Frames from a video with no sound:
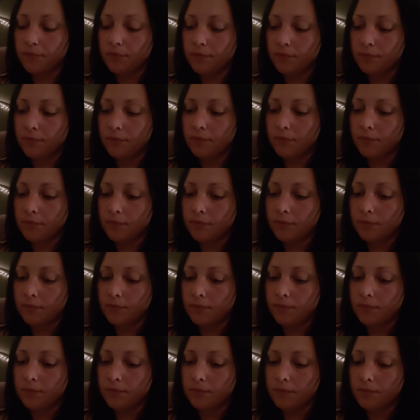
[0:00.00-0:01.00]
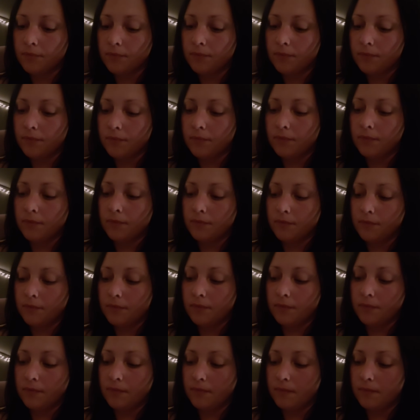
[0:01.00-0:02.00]

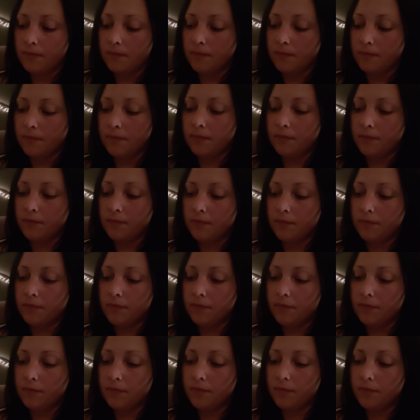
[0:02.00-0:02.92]
Nothing is said.